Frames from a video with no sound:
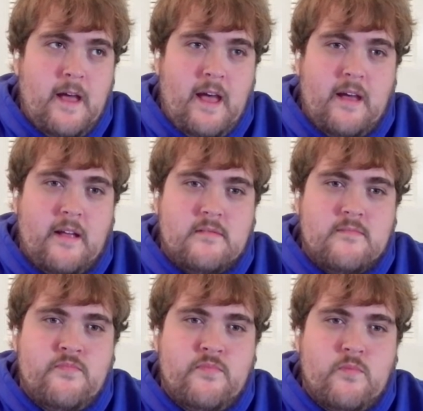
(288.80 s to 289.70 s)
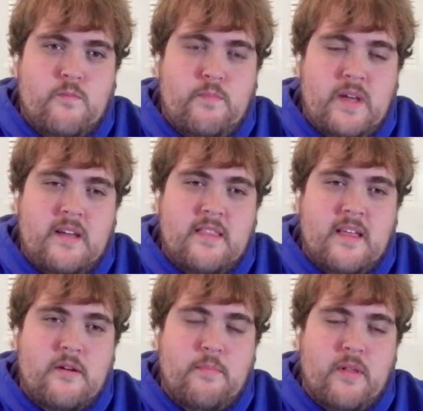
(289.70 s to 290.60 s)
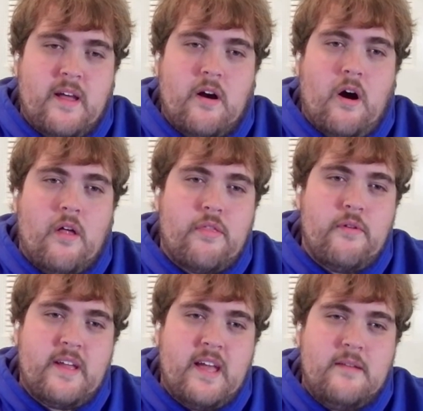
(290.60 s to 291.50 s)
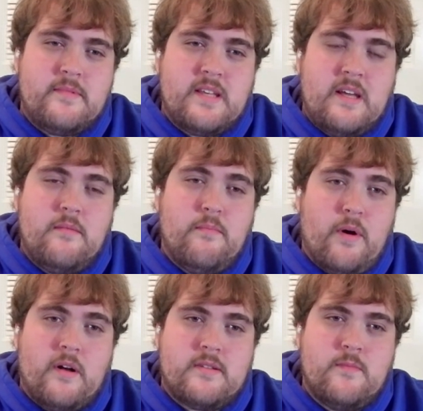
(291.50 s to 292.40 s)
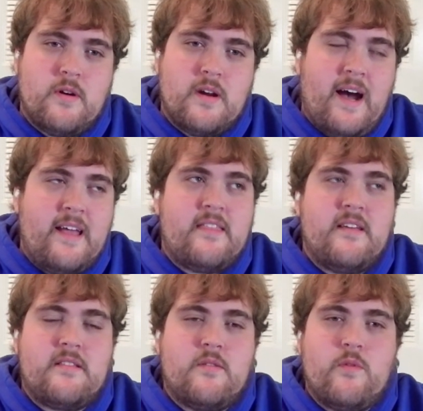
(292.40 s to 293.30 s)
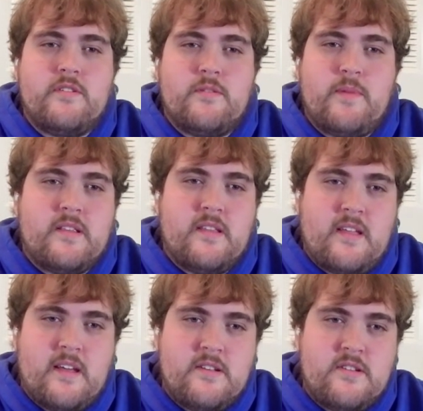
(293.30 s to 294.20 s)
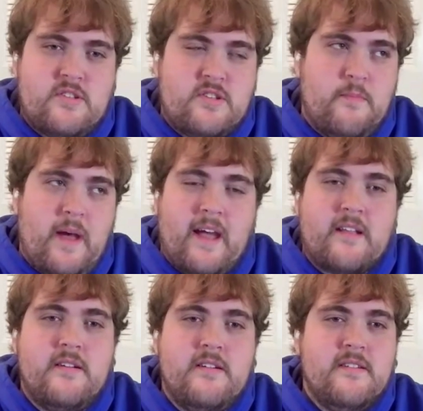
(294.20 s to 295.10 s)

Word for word: And being that they're playing all three games in Baltimore, I think the Royals are about to get smacked.